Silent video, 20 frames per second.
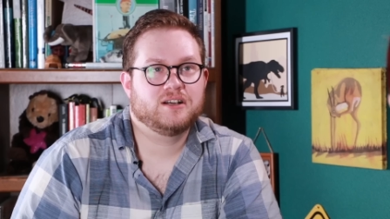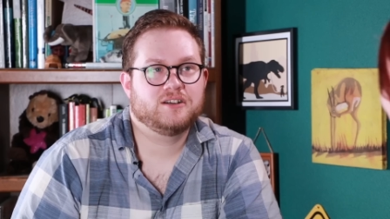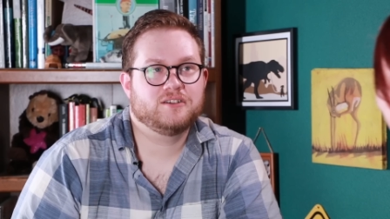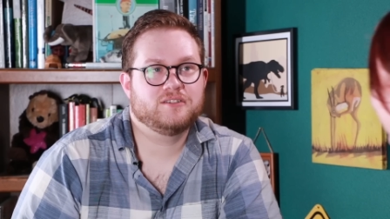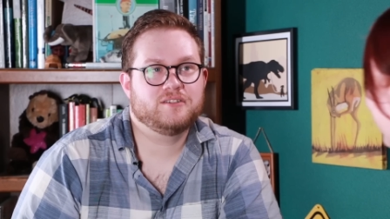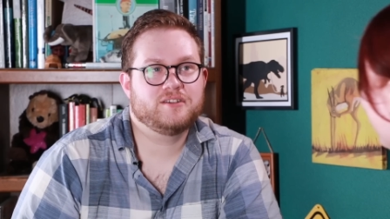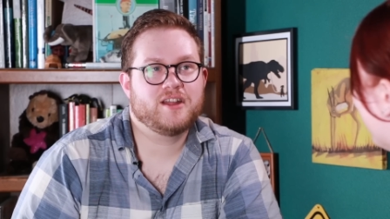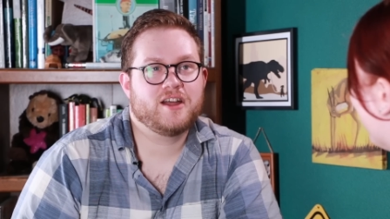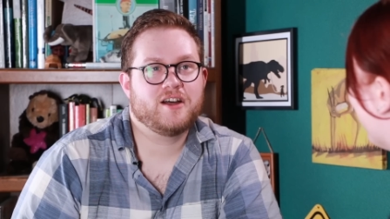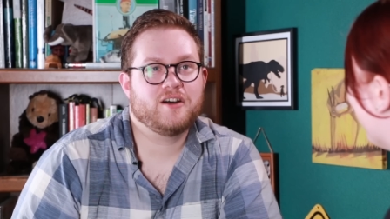
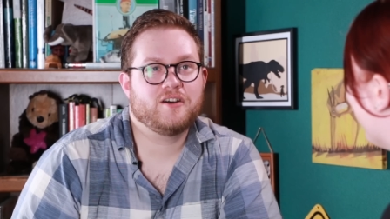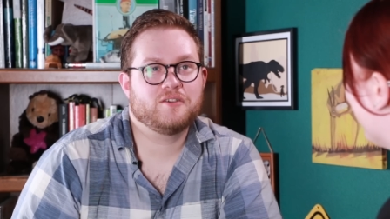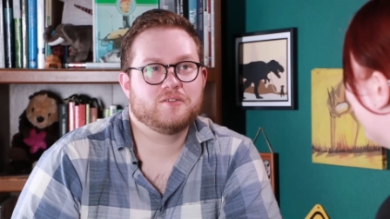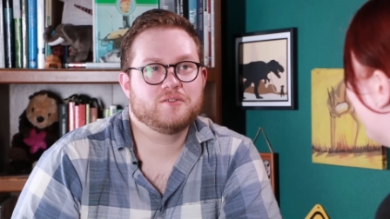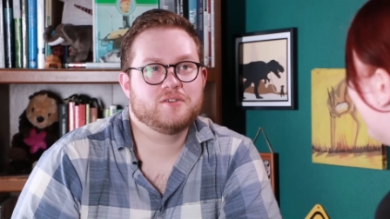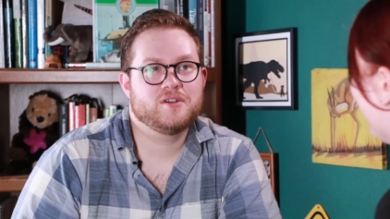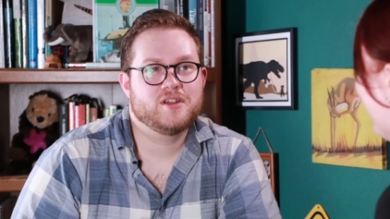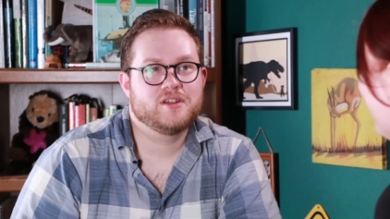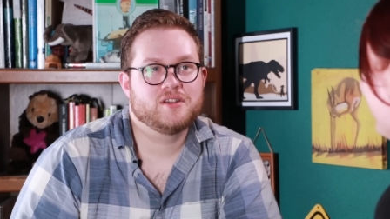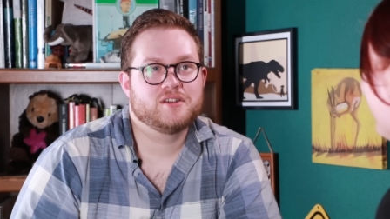oh
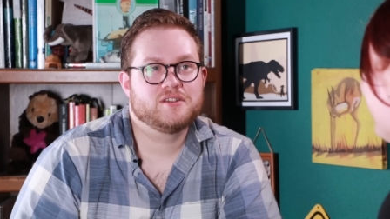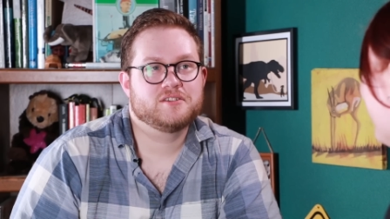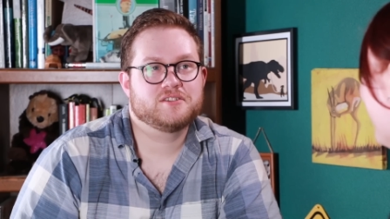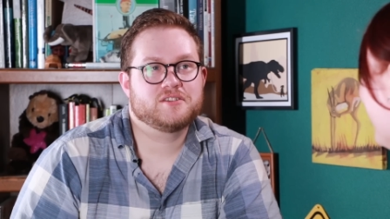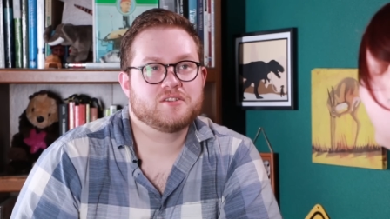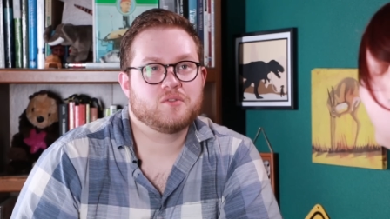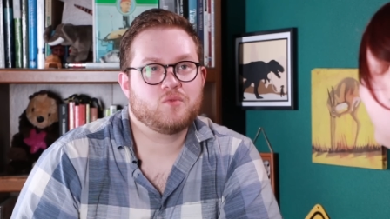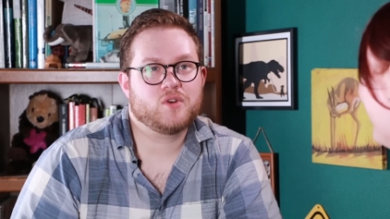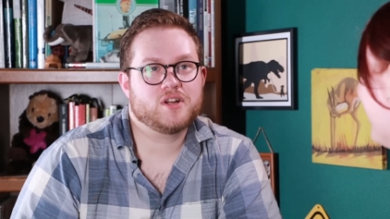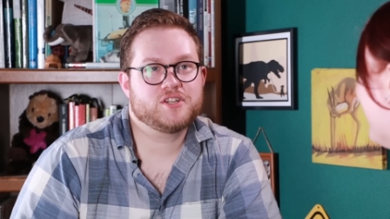no.
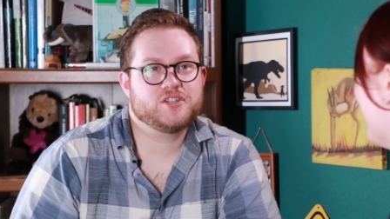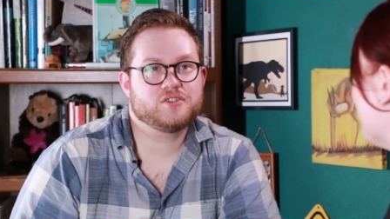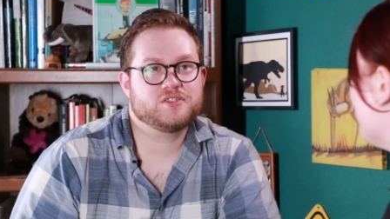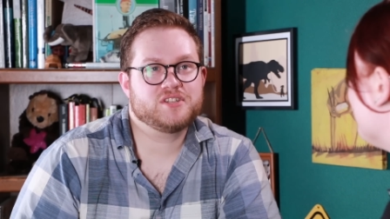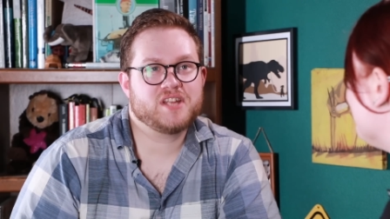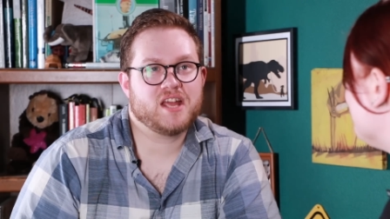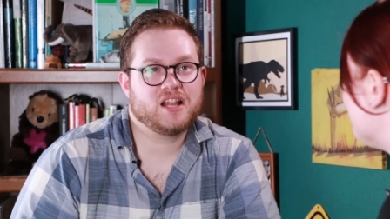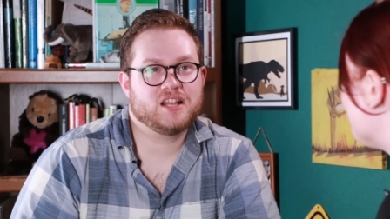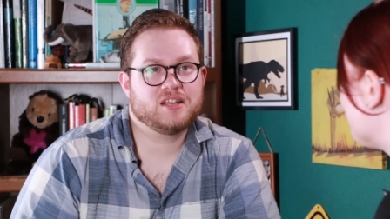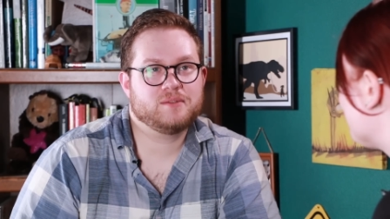So what you're
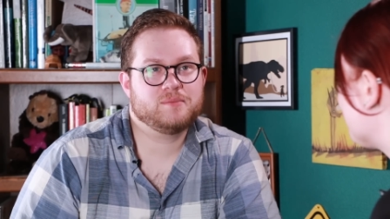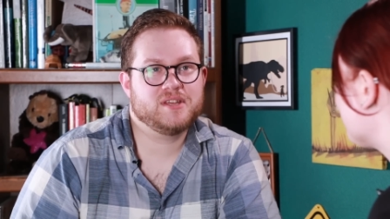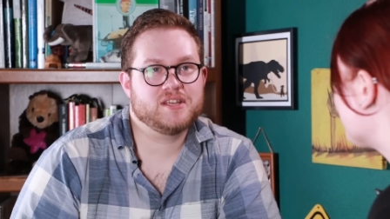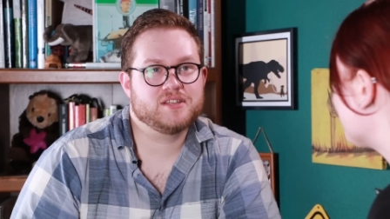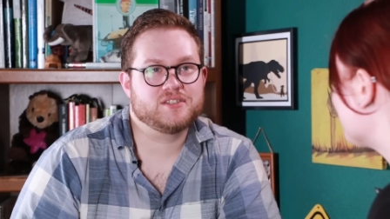telling